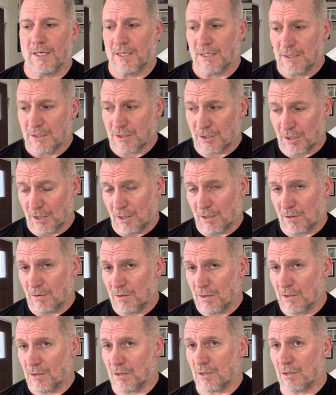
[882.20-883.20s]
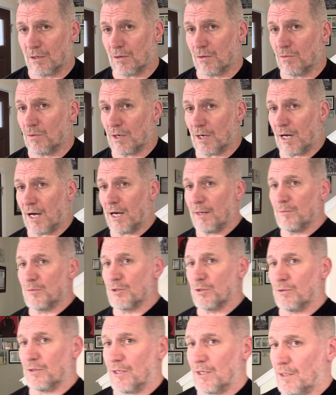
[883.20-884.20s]
So what I'm
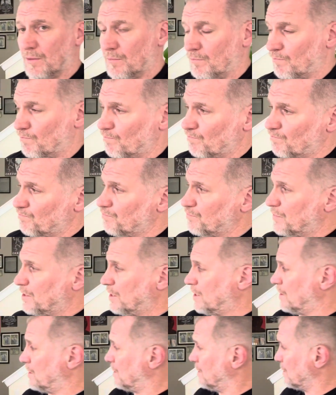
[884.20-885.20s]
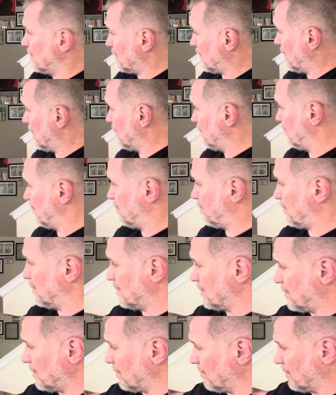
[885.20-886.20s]
doing is I'm
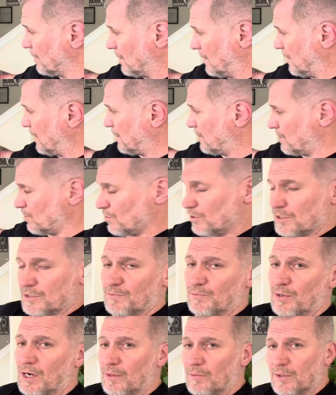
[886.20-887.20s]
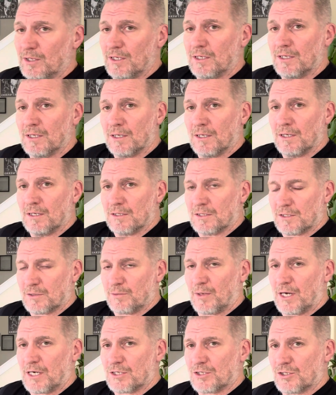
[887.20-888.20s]
considering that door is probably
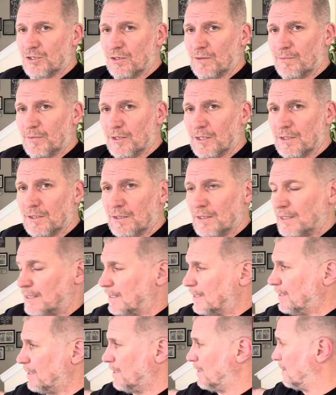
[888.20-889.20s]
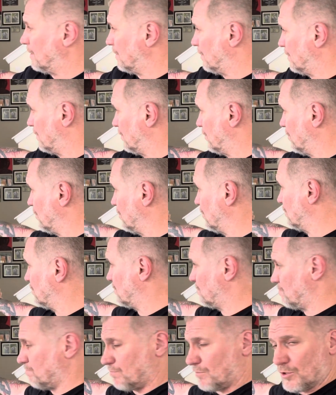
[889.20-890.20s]
smashed open. They're
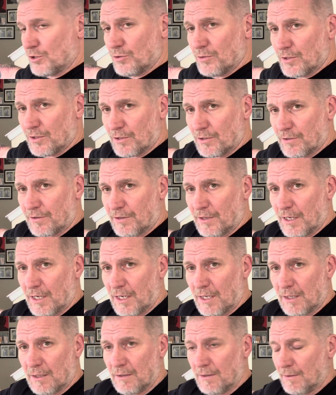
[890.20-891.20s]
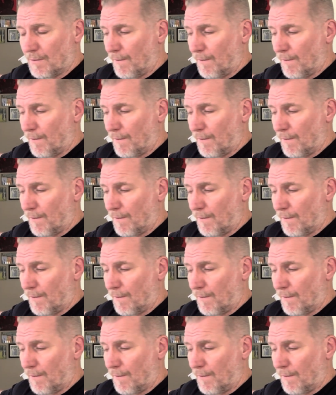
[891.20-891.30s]
doing their thing,